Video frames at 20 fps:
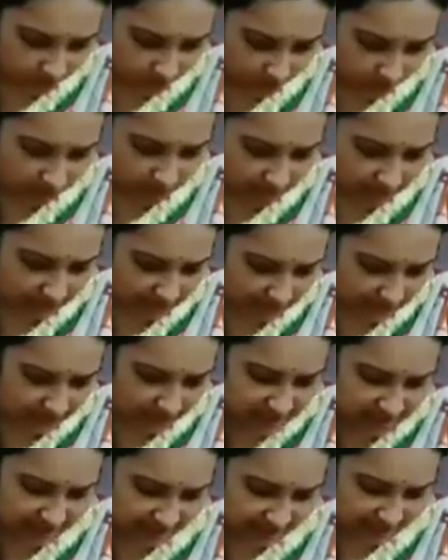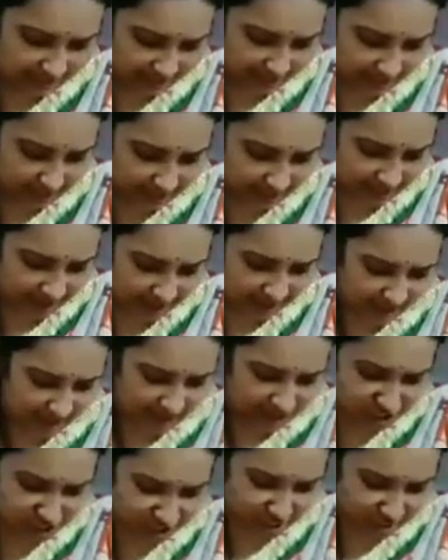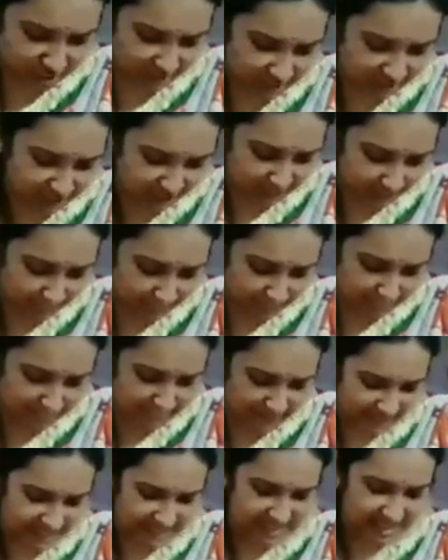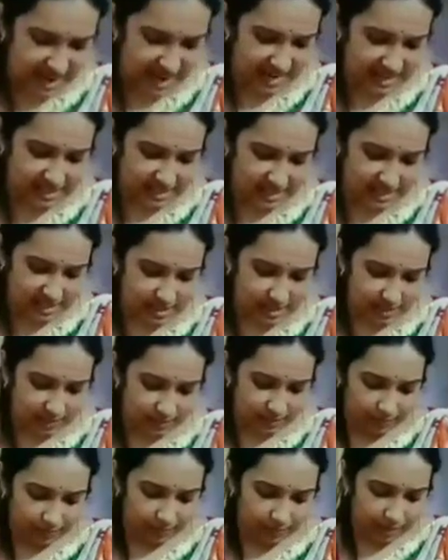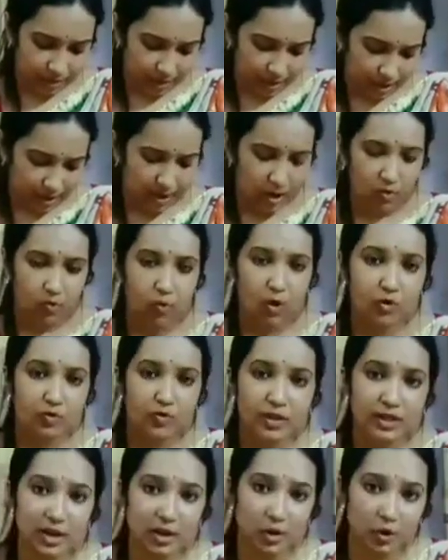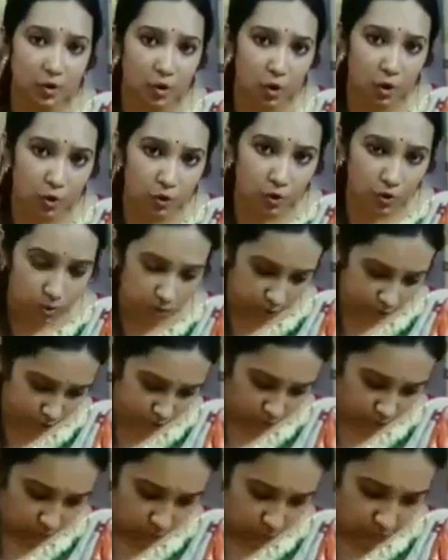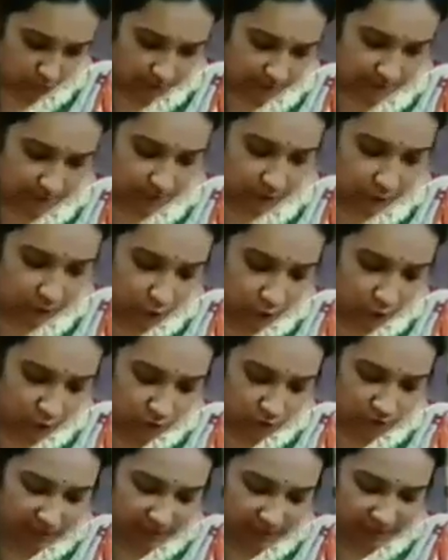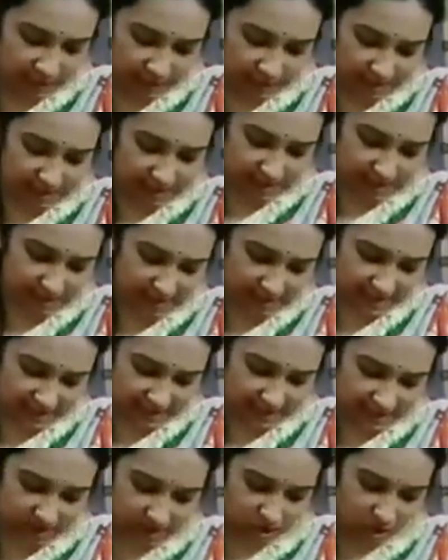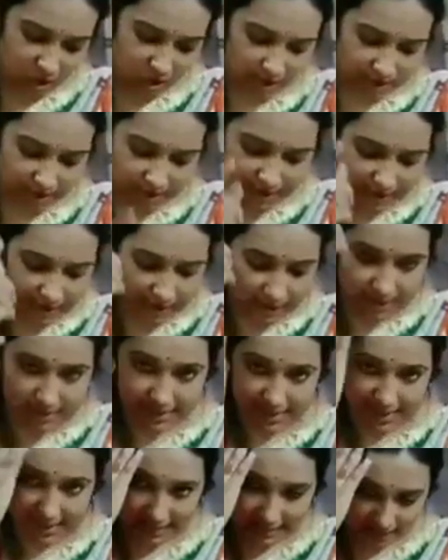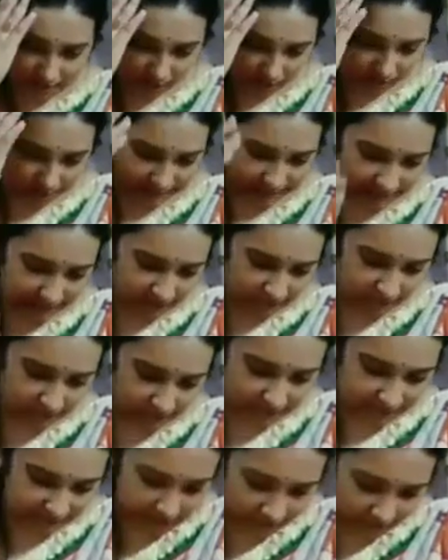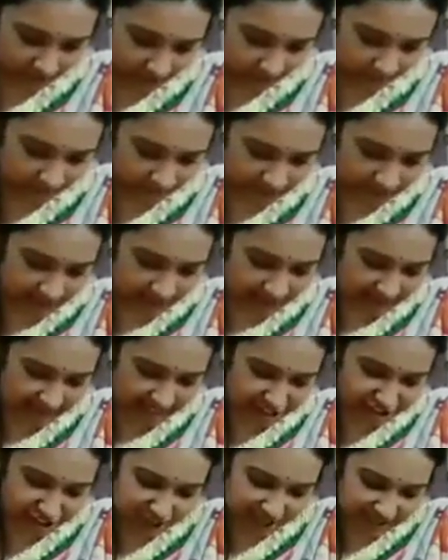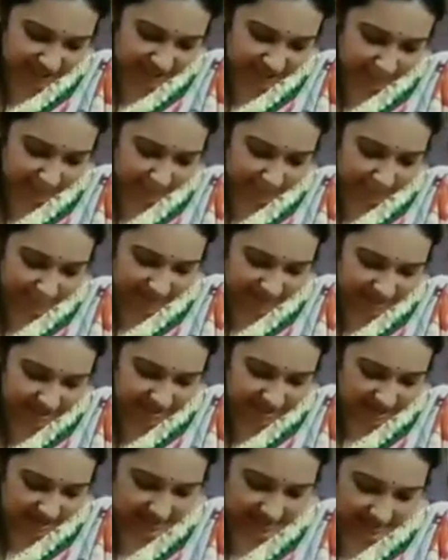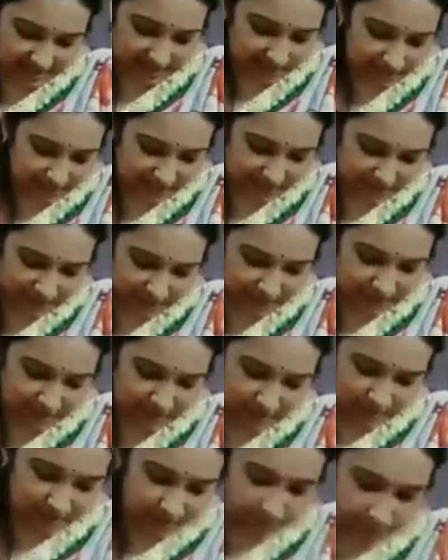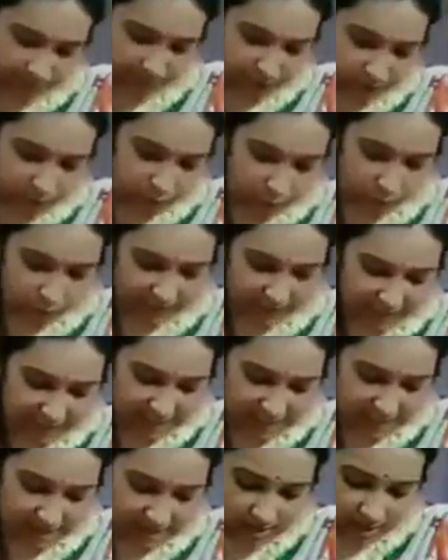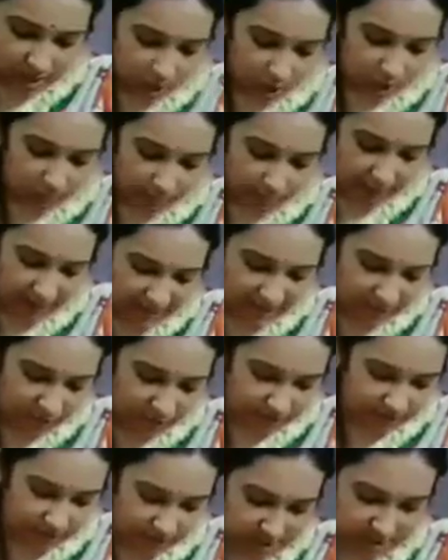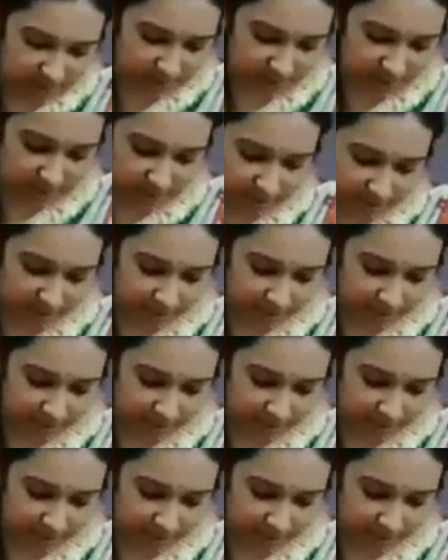on the deer's head and gently pecked at it. Now, what will the crow do? The crow will sit on the deer's head, on the head of the deer, and gently pecked at it. Pecked means to eat or bite with its beak.